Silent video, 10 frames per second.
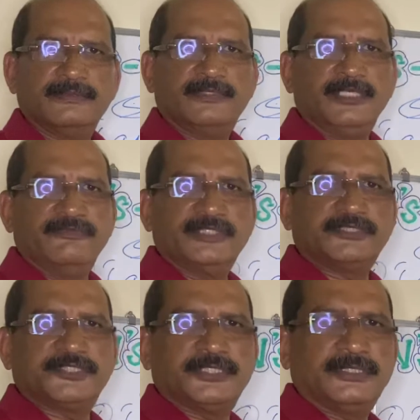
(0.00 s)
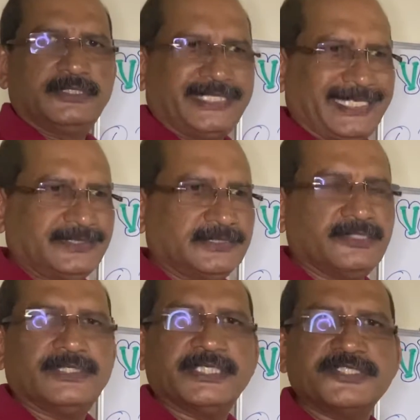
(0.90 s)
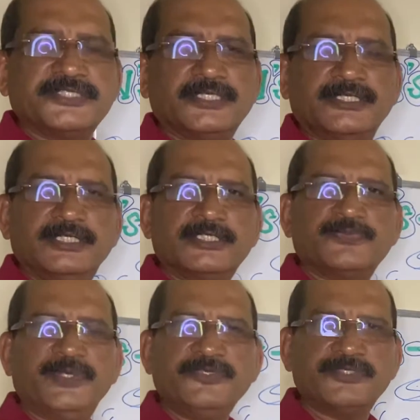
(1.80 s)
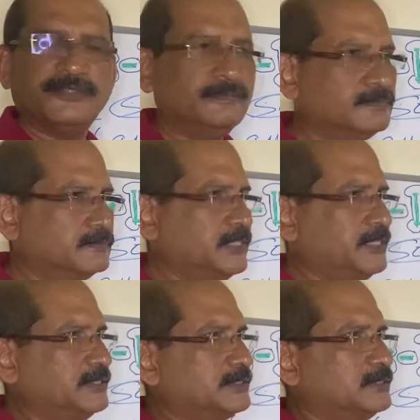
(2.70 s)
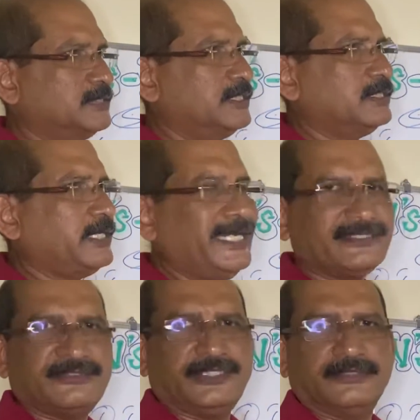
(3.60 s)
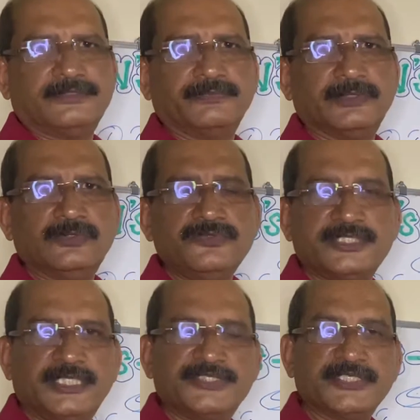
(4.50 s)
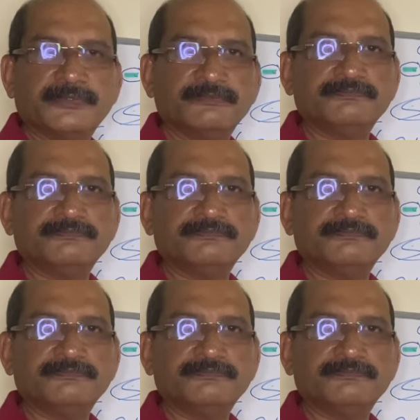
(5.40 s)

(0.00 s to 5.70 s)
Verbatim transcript: thing which catches our attention in their speech? That is their accent, pronunciation,